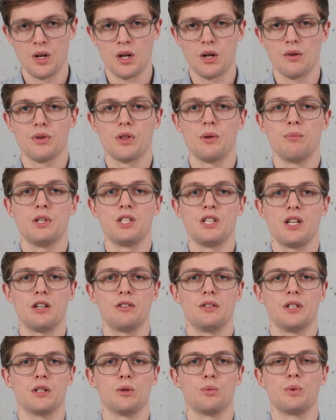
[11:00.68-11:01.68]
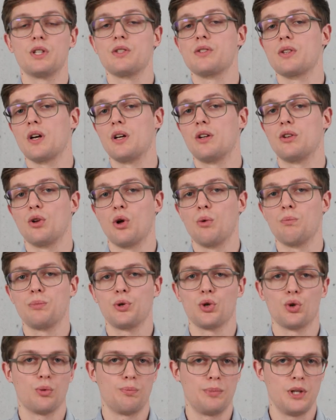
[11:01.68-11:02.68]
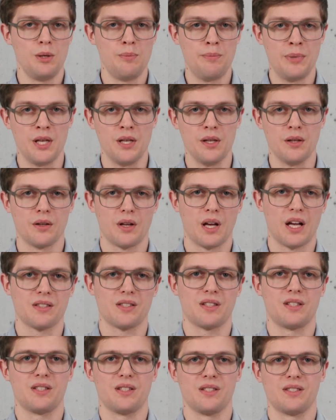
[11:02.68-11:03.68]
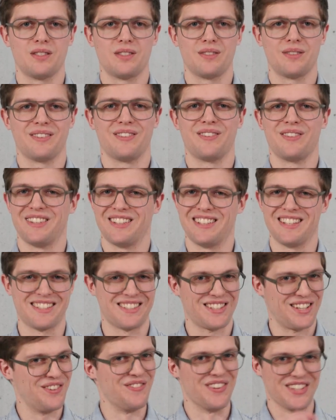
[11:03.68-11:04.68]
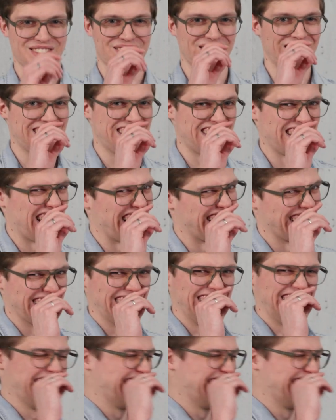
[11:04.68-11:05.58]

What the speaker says: For the material, we decided on pure PP, as it is... Das kann man so nicht sagen.